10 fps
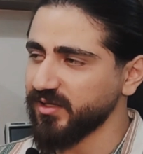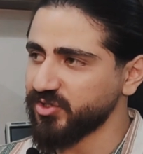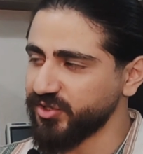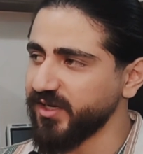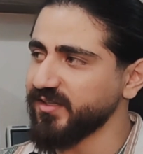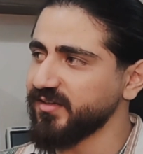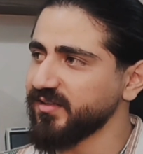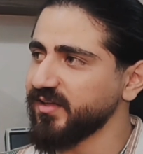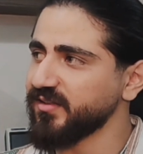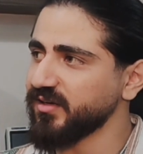
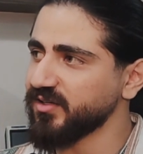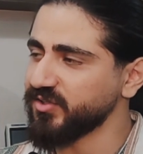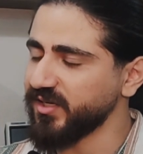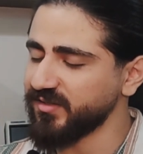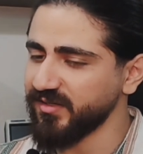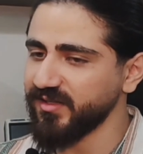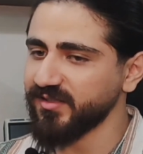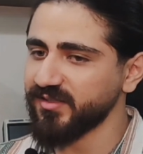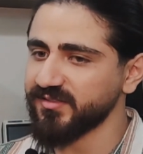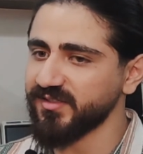creating
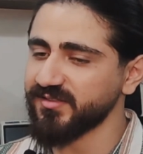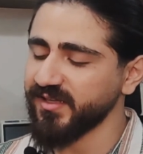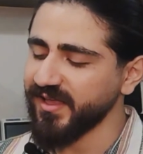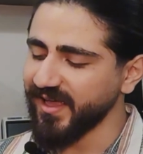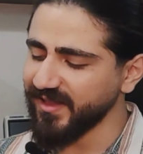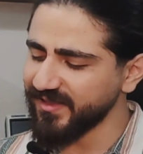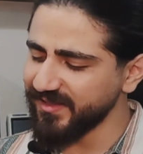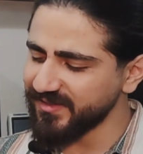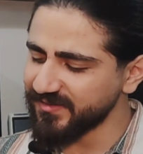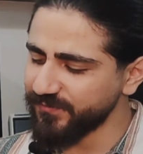data sets, and
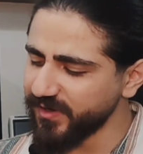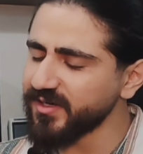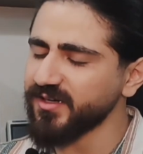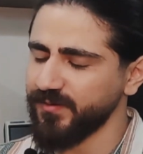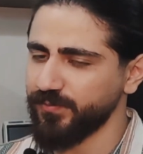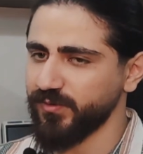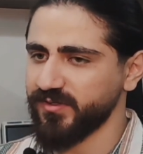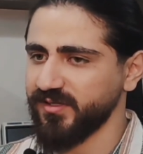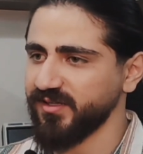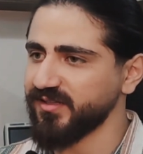it's very
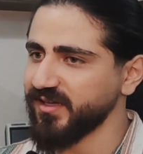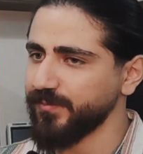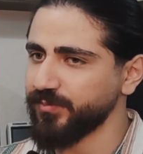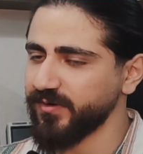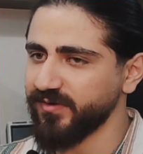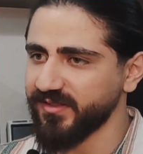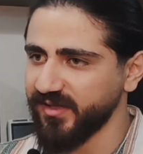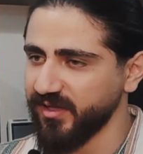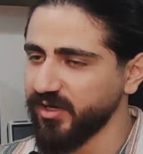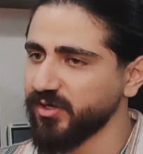important. It can prevent
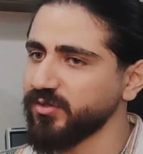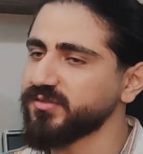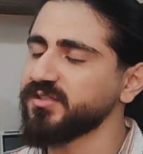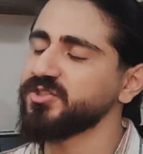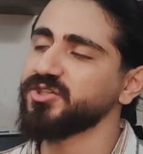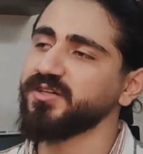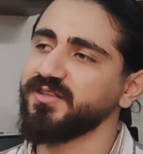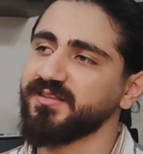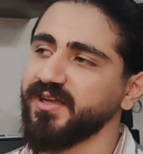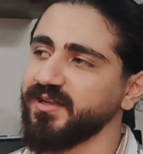AI hallucination.
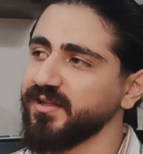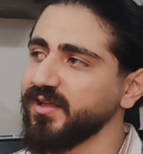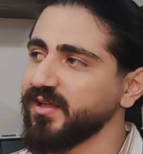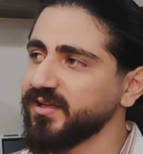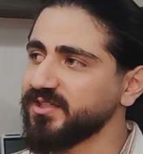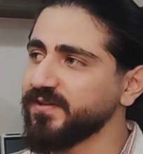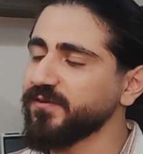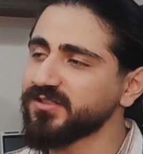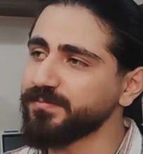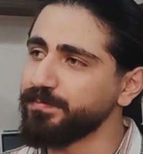It can give
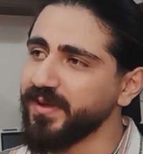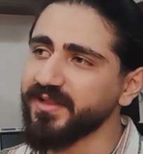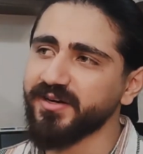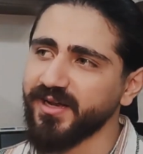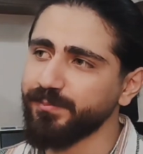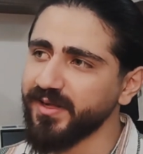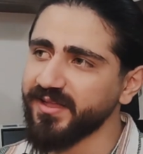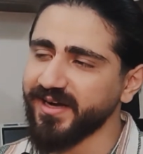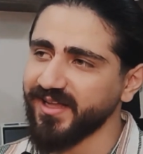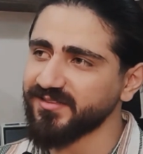us better and
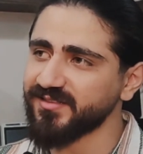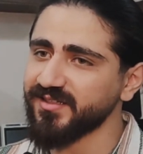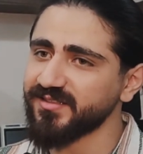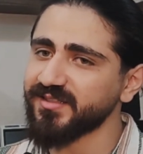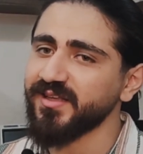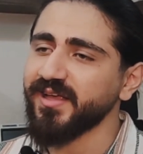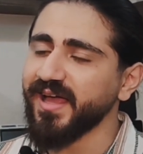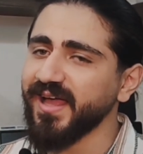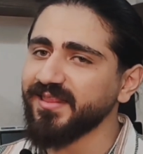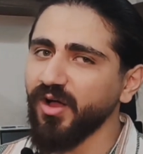better answers,
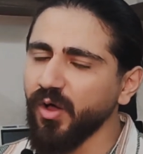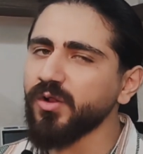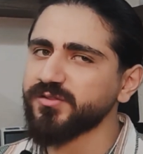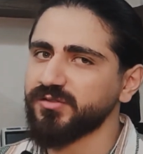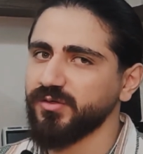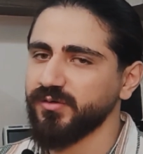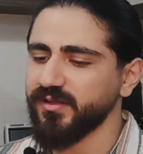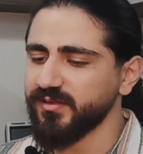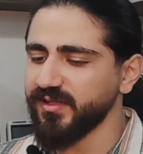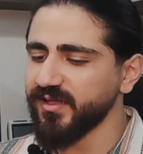and also
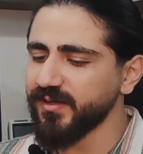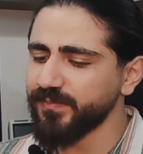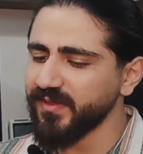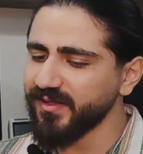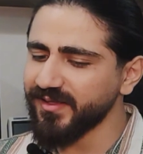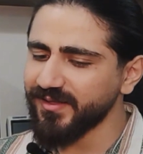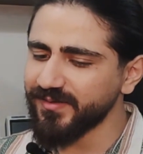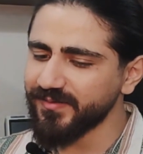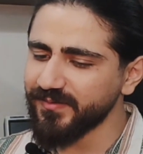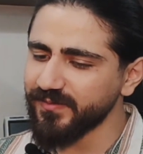the
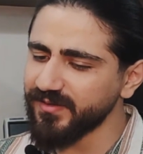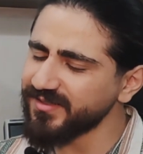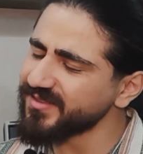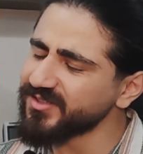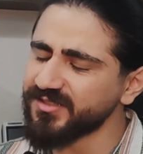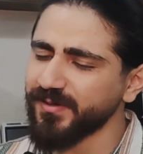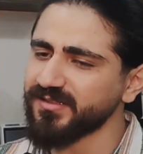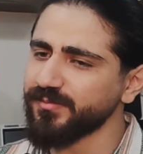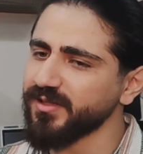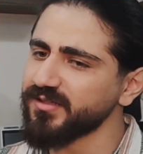it's a
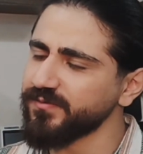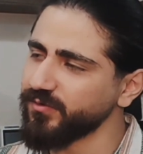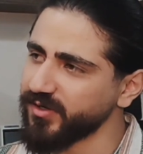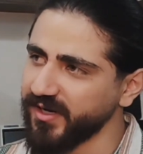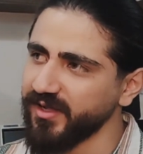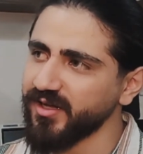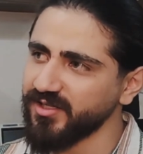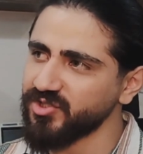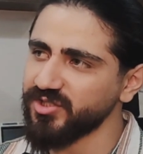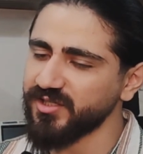responsibility for AI
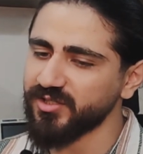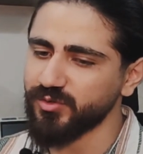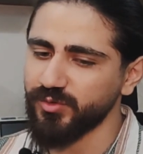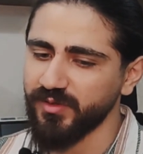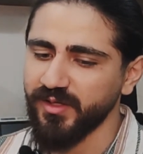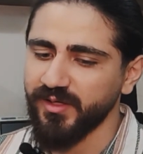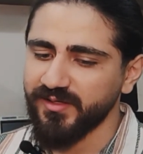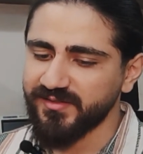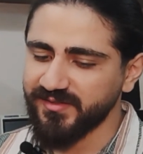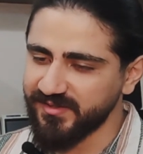engineer to
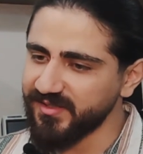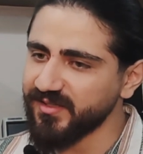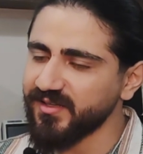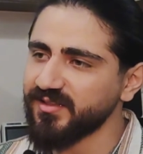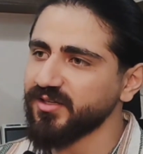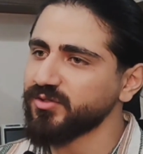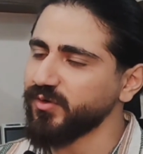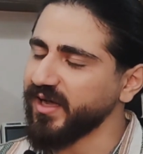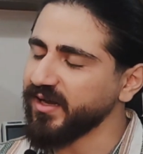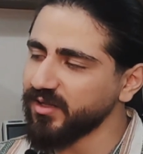see the data,
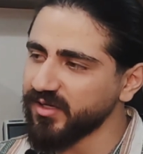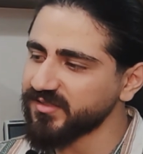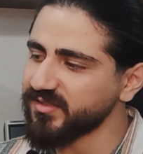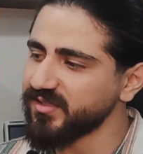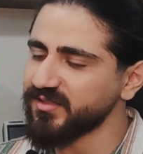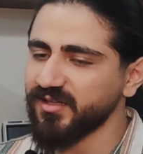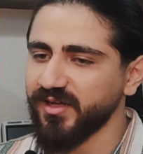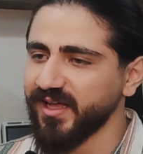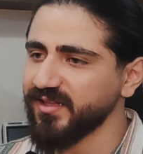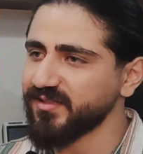to analyze the
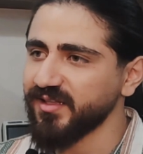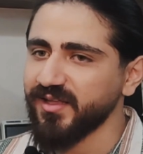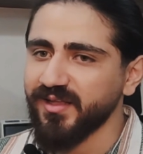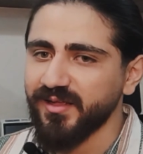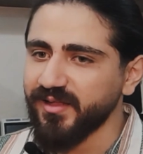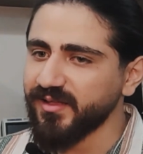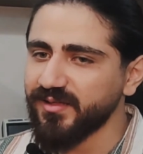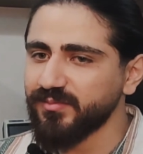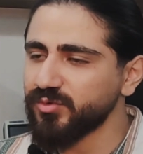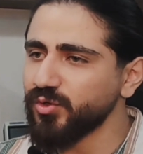data, and
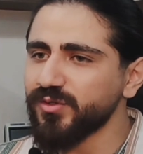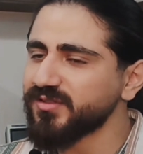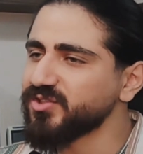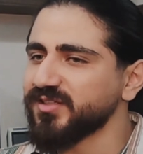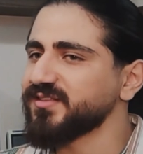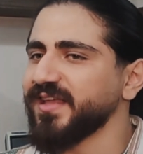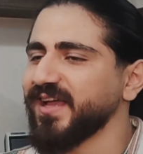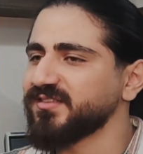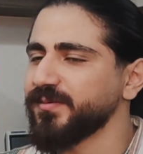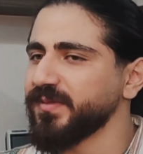don't just
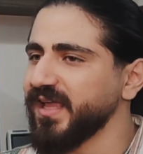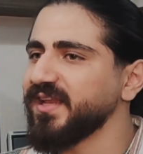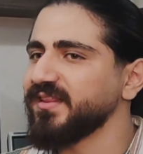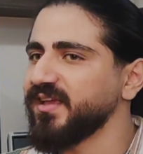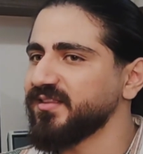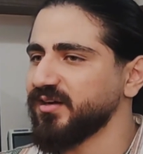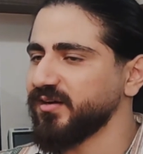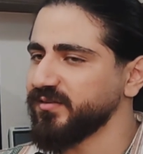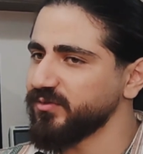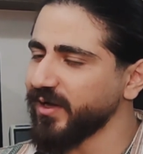accept any
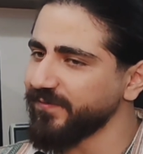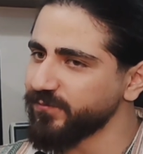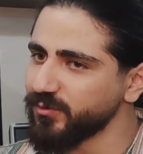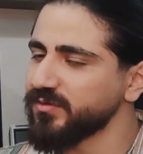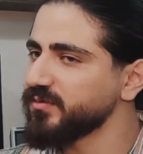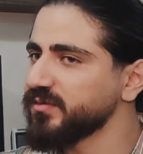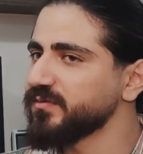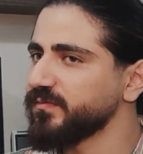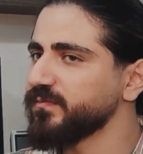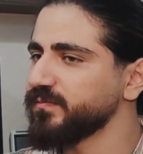data. You have to
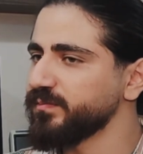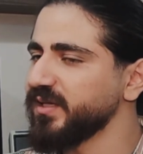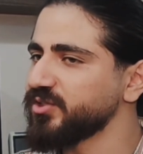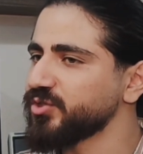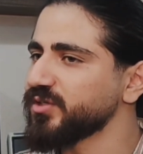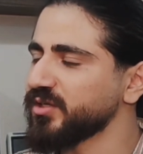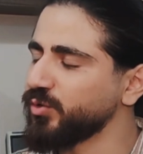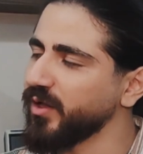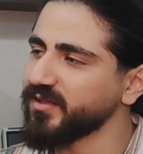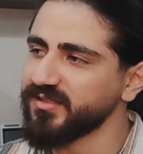make sure the
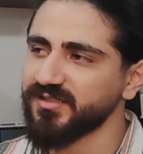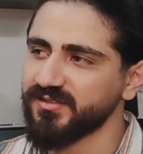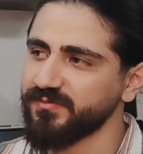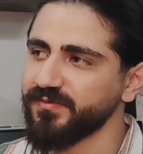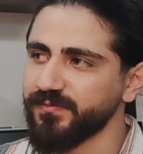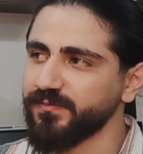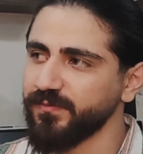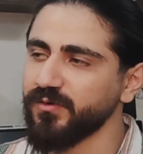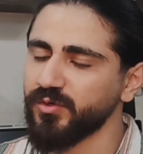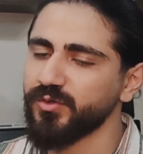quality is
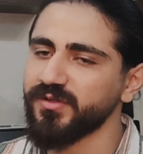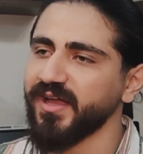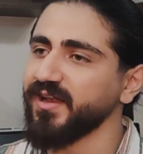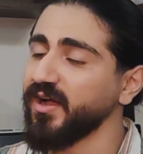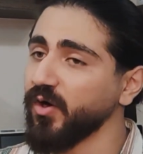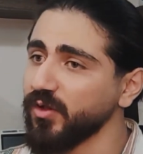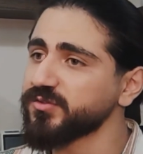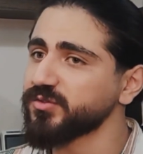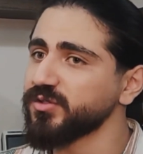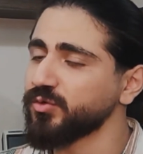good, and
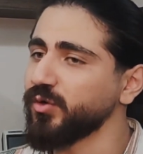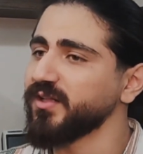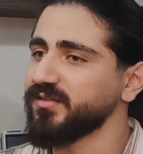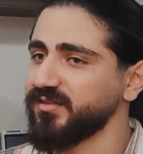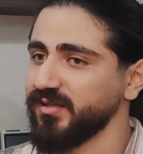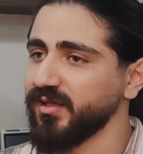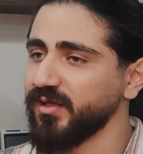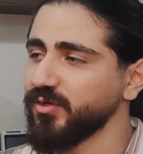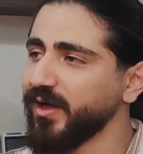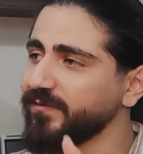also the quantity.
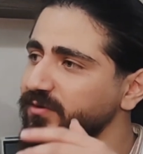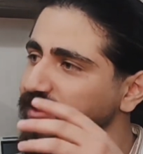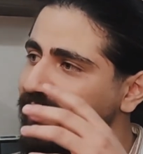You have to